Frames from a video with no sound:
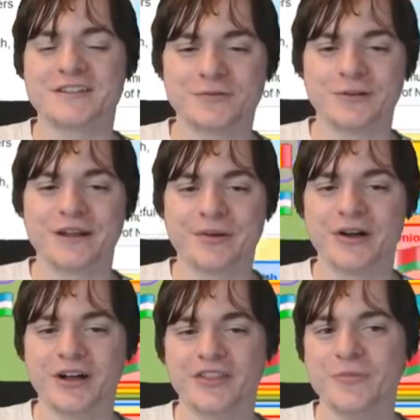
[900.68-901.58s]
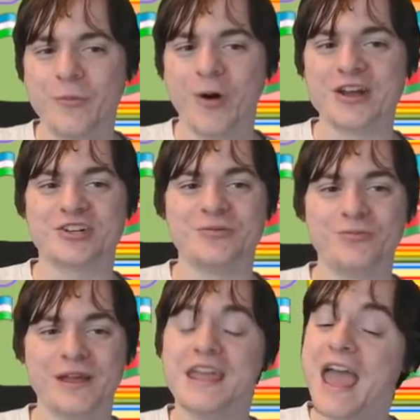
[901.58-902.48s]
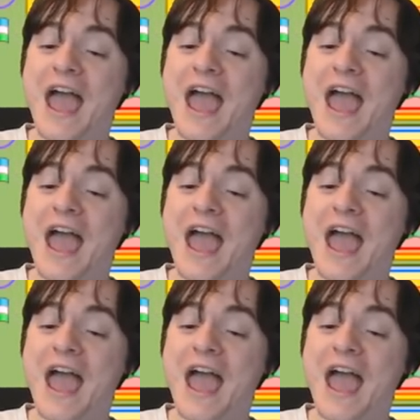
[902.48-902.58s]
is falling apart, then why shouldn't we?